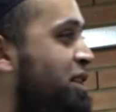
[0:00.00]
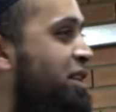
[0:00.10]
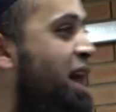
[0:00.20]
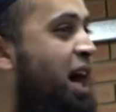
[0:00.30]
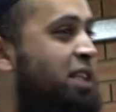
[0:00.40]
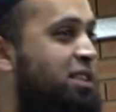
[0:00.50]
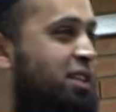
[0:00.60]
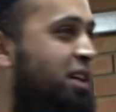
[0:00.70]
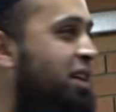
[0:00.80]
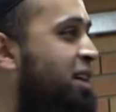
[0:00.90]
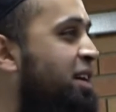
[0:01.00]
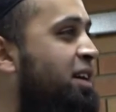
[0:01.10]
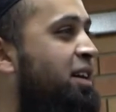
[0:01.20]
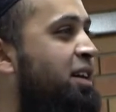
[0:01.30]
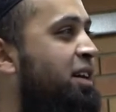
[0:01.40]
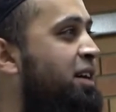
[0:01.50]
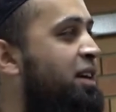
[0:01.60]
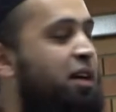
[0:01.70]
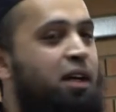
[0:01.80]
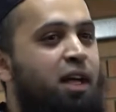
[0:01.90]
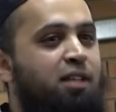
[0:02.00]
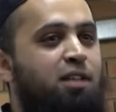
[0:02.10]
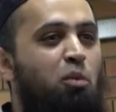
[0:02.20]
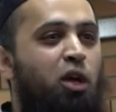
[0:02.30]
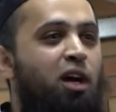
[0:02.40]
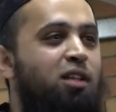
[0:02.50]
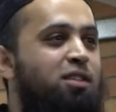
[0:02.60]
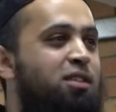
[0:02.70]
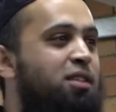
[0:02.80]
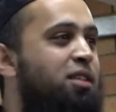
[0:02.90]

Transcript: the answer. Someone else?